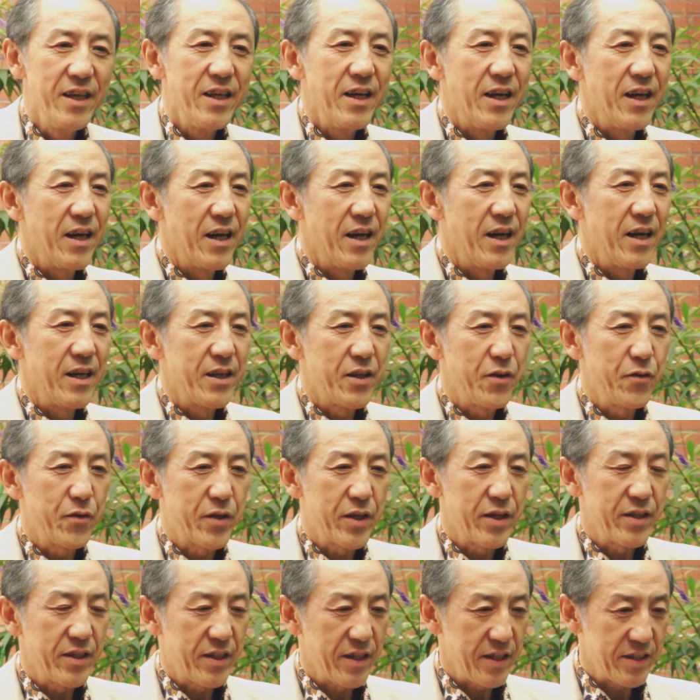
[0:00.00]
you
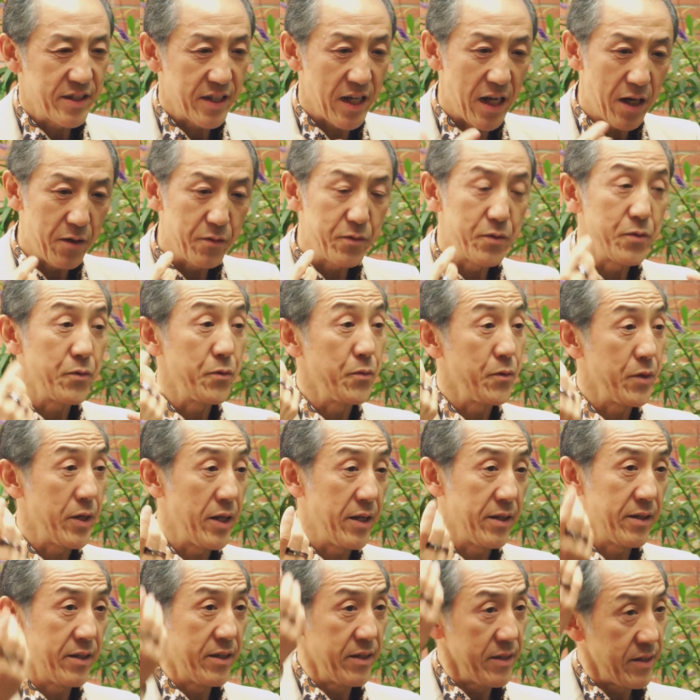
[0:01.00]
can teach how to
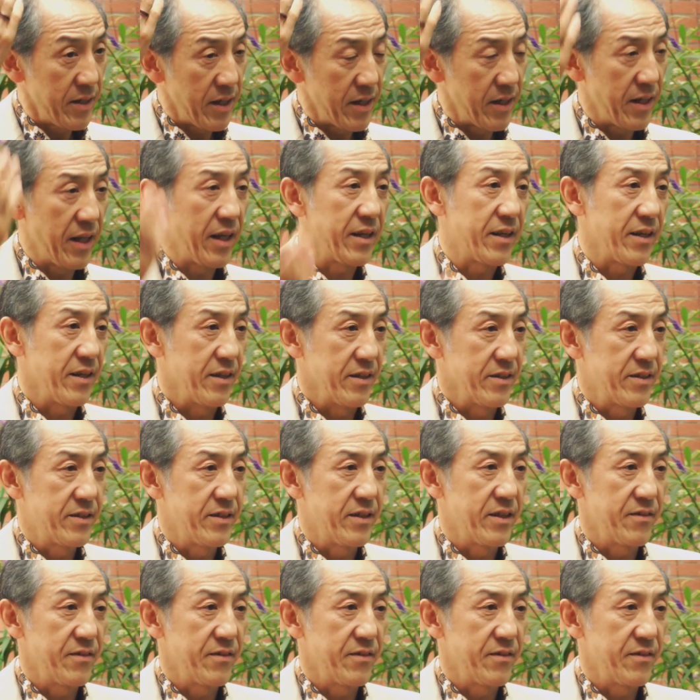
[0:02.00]
read the letters,